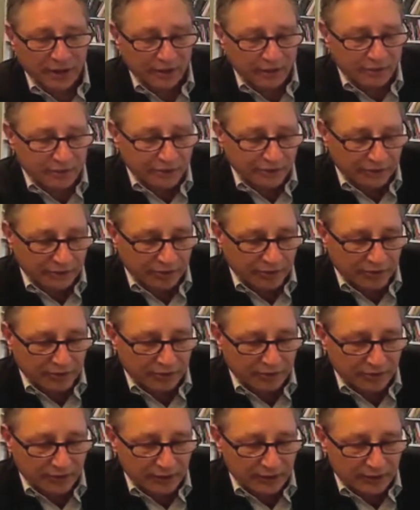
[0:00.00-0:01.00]
There
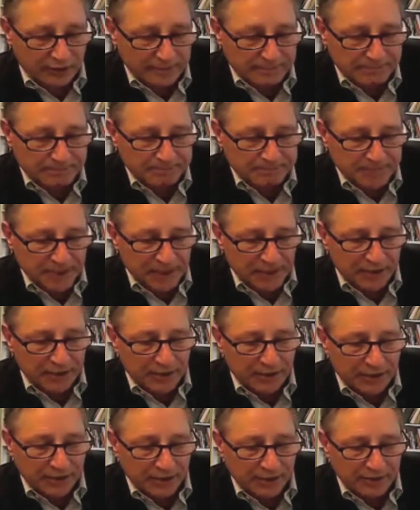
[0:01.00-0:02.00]
are,
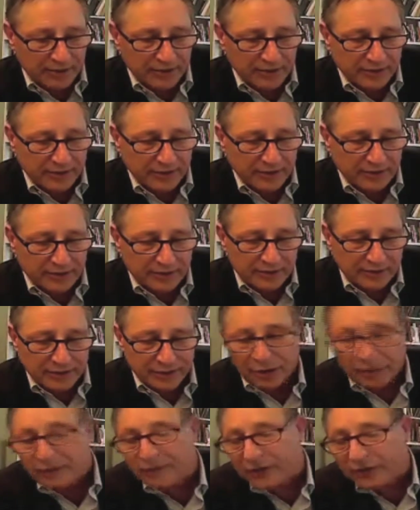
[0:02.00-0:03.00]

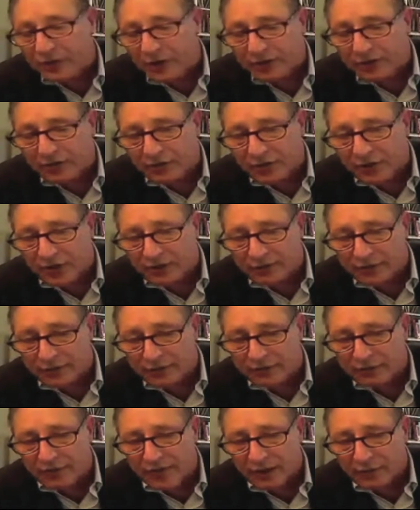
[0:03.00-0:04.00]
if you talk to the
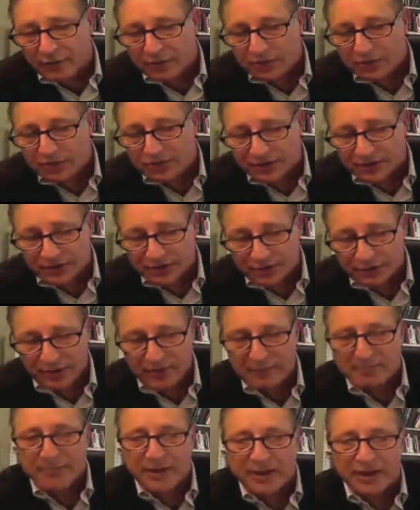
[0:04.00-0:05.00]
governors, they will tell you
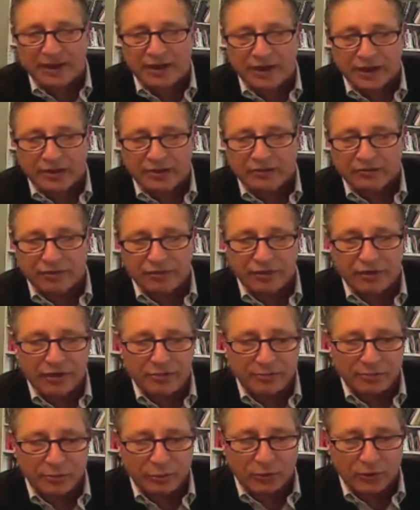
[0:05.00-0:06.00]
that Medicaid is their
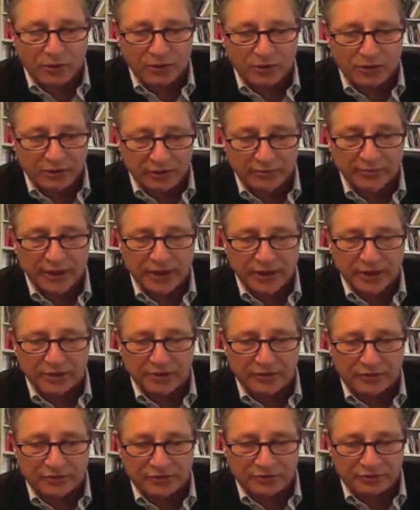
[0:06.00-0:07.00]
number one
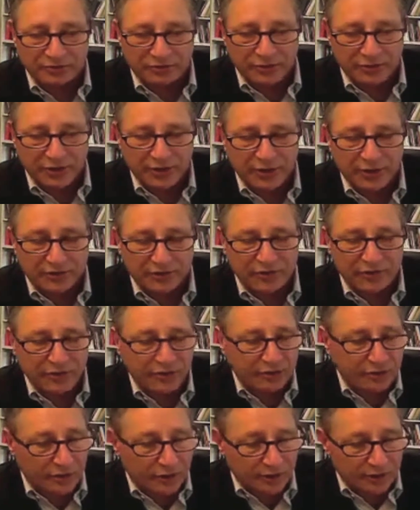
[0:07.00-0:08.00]
immediate concern. And it's
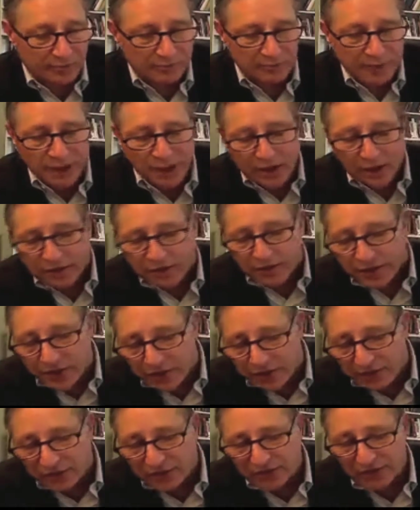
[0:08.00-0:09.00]

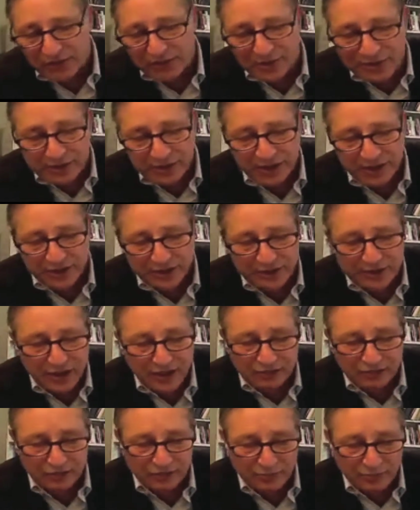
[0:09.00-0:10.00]
the seemingly
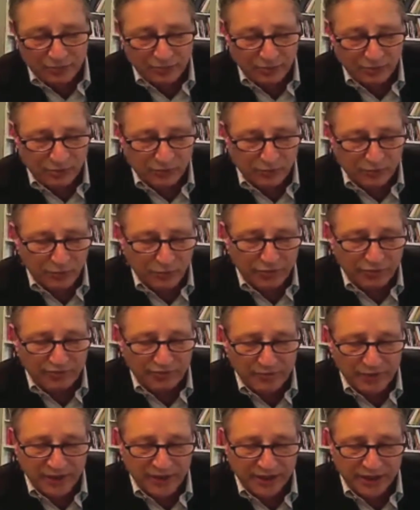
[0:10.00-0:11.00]
inexorable growth of
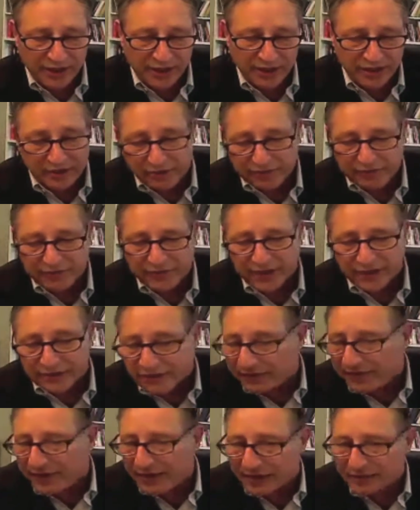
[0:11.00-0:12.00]
Medicaid and the fact that
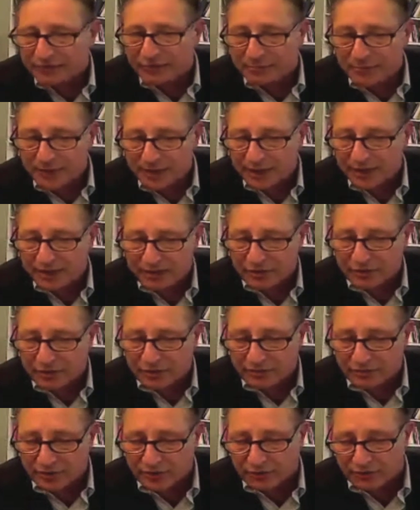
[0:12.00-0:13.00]
they have to pay it year
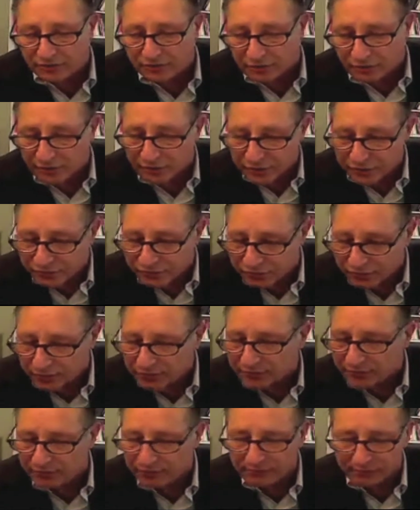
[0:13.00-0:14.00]
after year. So in the
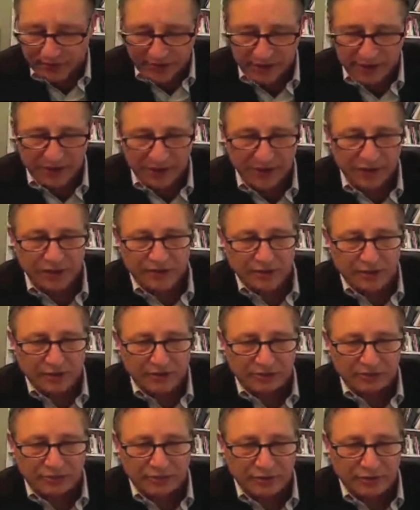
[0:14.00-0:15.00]
short term, Medicaid
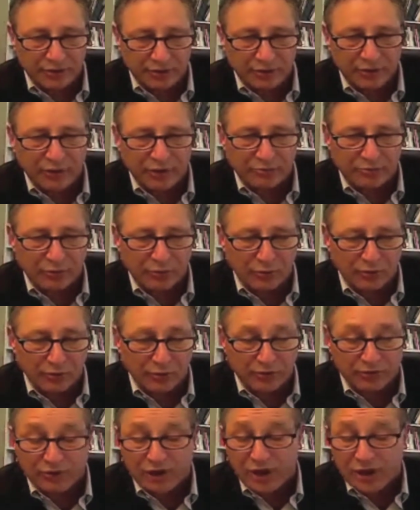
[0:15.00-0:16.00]
is the number one
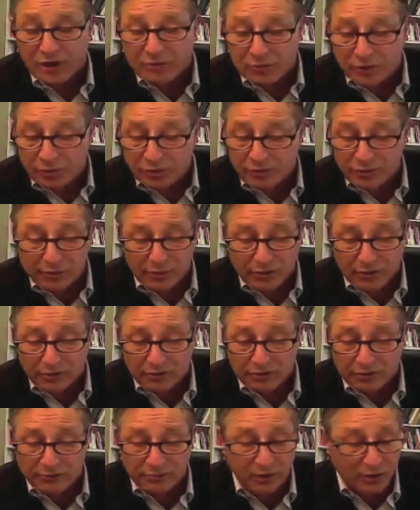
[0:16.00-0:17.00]
risk. But over the long
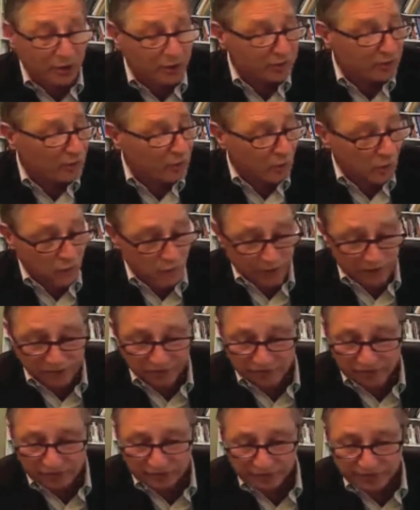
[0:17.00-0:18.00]
term,
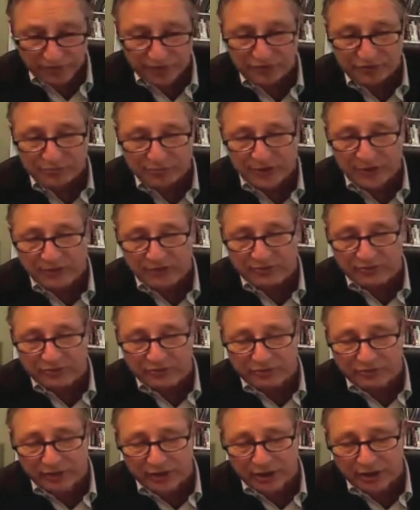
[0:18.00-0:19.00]
unquestionably, it's
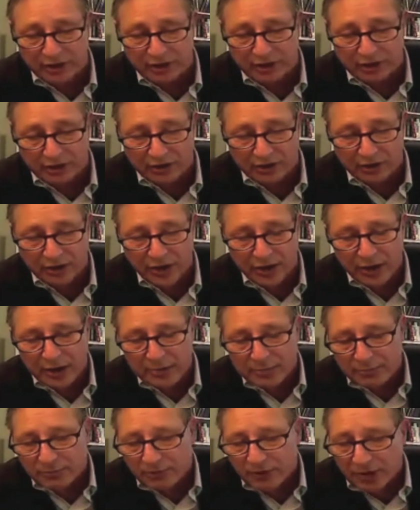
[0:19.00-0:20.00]
pensions. They are
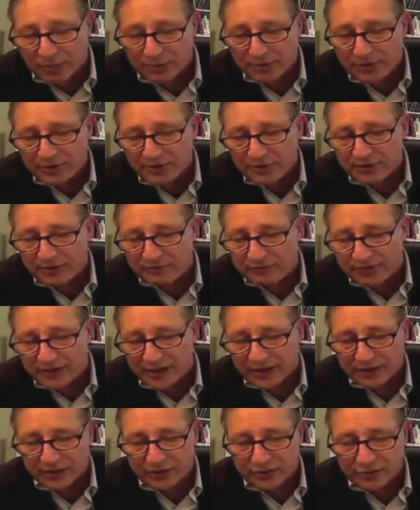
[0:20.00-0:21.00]
properly
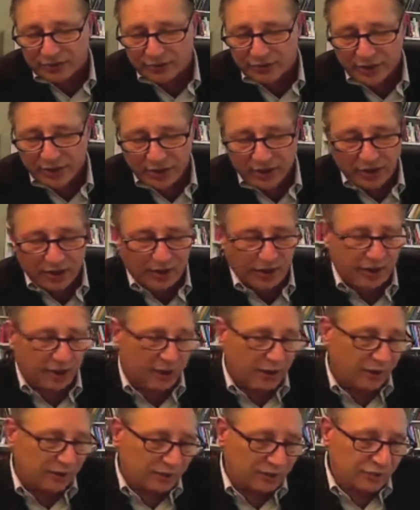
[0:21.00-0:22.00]
valued,
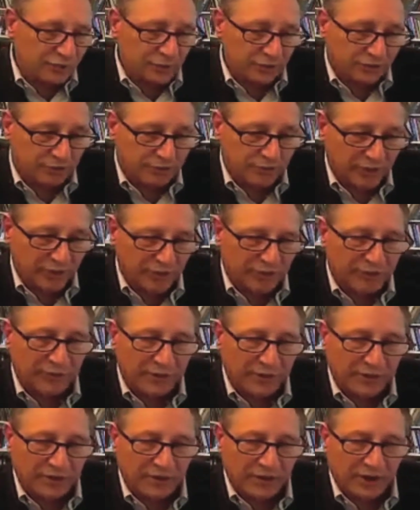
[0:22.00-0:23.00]
$2 to $3
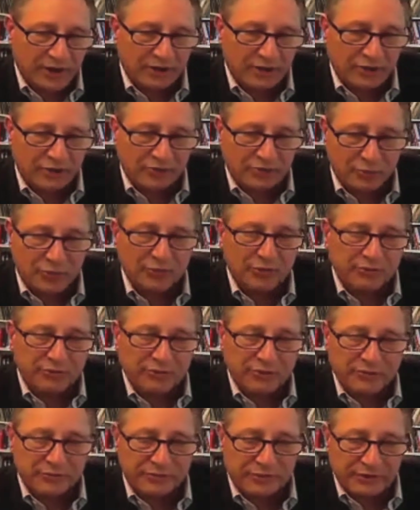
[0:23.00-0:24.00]
trillion worth of
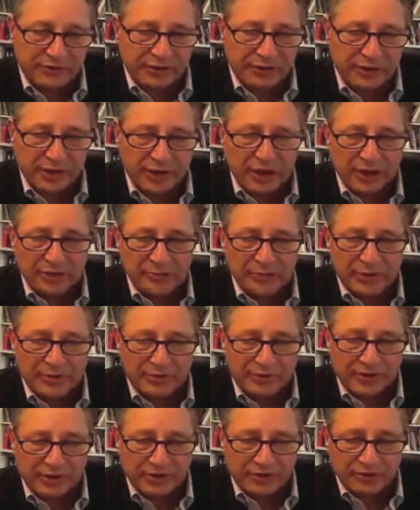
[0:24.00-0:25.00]
unfunded
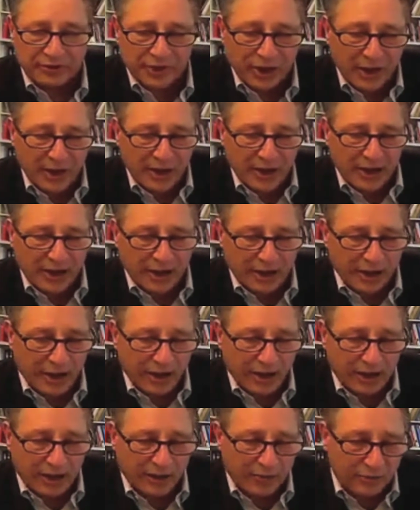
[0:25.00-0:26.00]
liabilities.
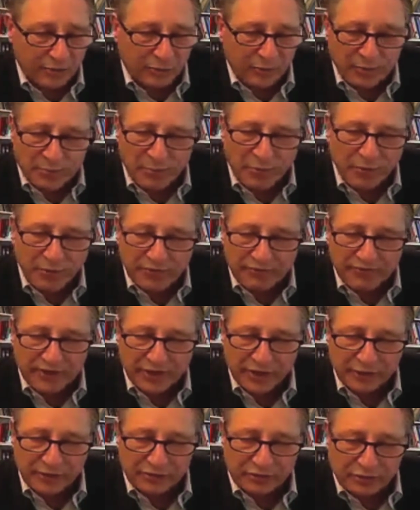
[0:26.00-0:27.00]
The reported
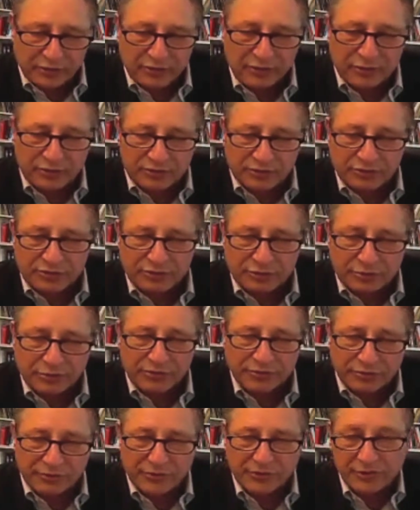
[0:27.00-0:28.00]
values are closer to $1
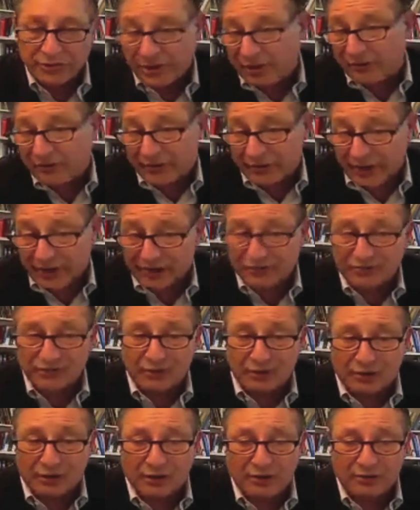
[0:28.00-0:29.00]
trillion, even that's
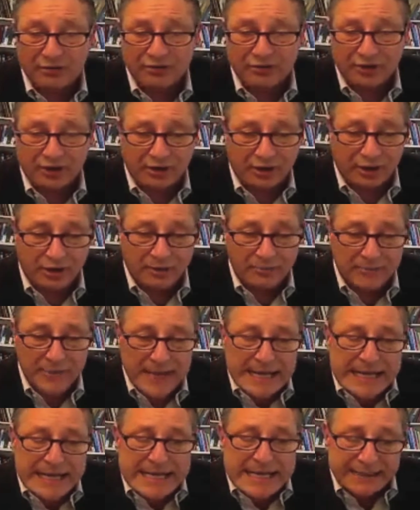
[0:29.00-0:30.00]
large.
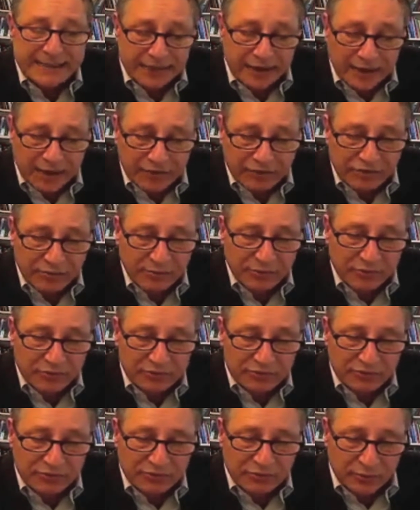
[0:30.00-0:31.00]
And
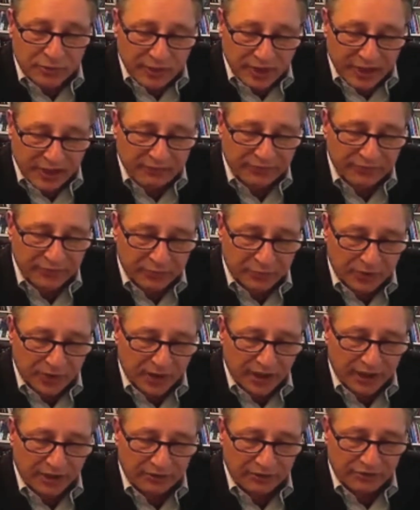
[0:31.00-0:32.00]
contributions will have to
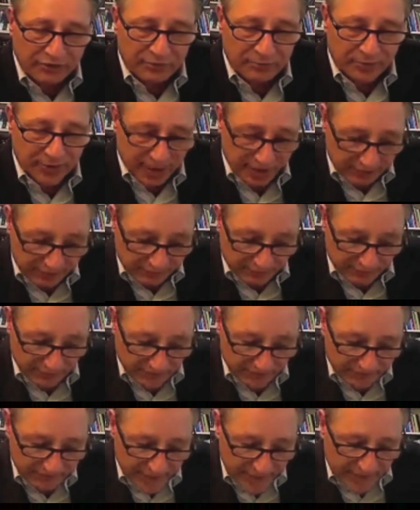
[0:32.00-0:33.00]
rise to pay for
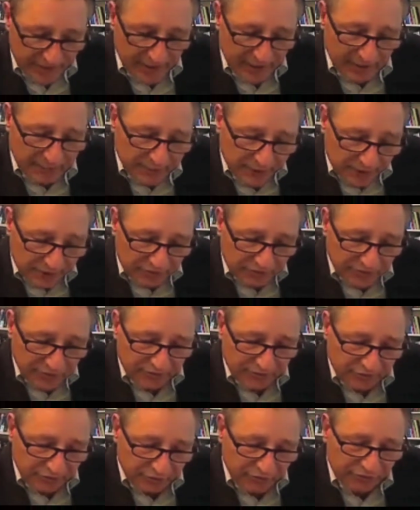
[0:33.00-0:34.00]
them. And because they
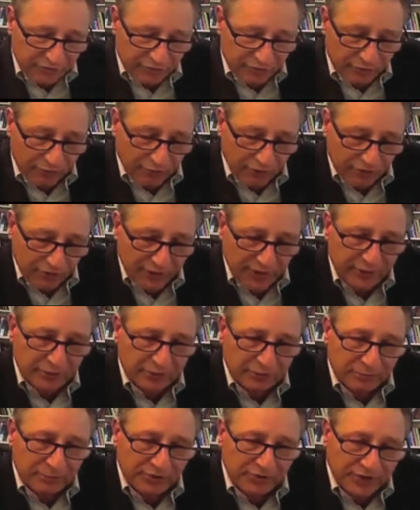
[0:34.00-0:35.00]
have such strong
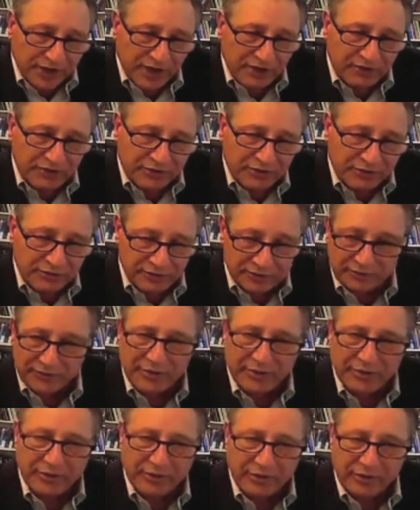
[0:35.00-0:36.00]
legal protections, they're
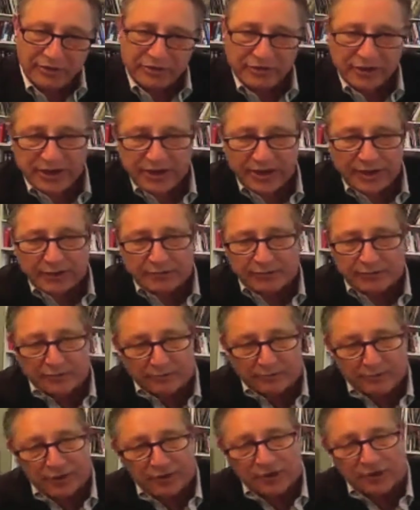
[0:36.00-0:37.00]
very hard to get out from
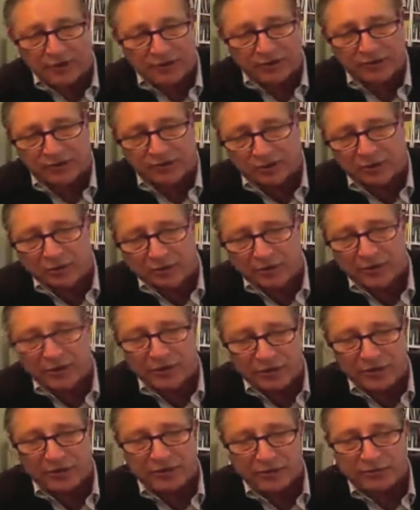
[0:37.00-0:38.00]
under. So it
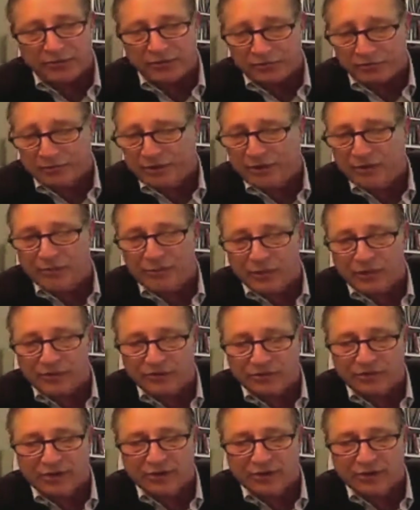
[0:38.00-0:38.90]
is the big risk.